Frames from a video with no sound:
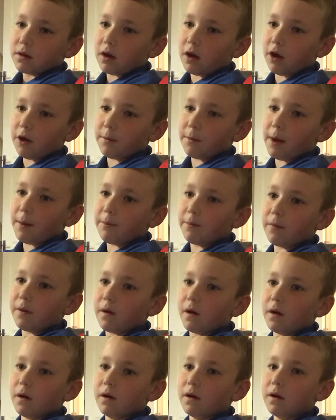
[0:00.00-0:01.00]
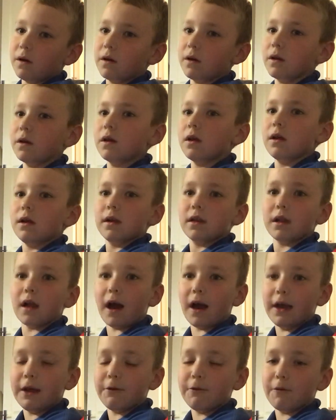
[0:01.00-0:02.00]
I remember
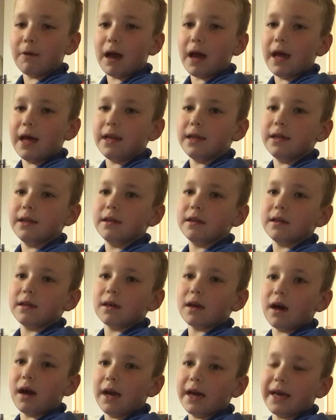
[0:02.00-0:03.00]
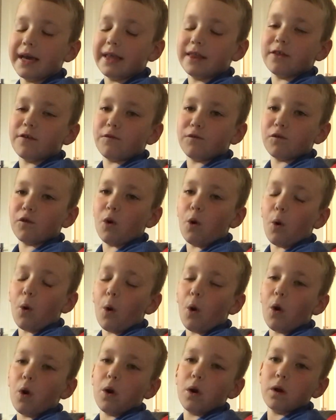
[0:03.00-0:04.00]
like when I hit the
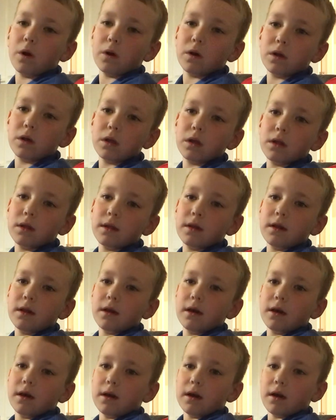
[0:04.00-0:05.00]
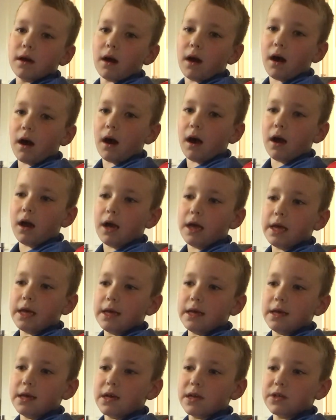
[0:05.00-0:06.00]
floor,
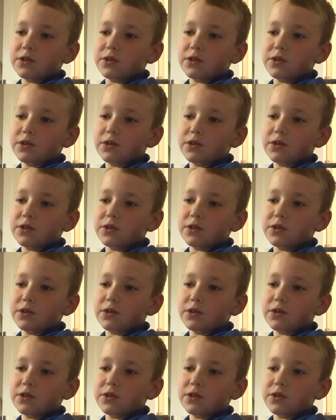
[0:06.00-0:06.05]
there